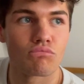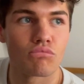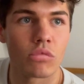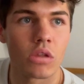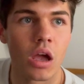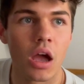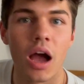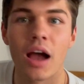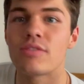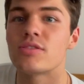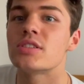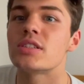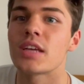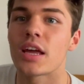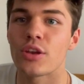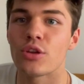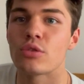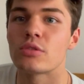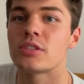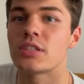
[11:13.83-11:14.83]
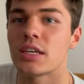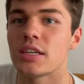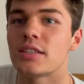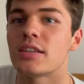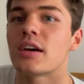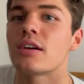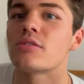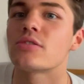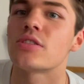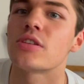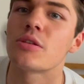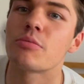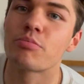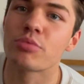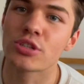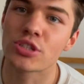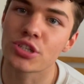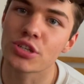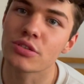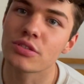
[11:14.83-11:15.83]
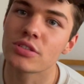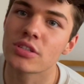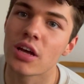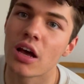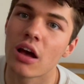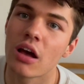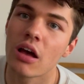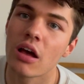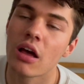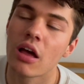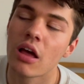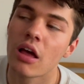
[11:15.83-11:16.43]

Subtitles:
I've sent your details to the producer,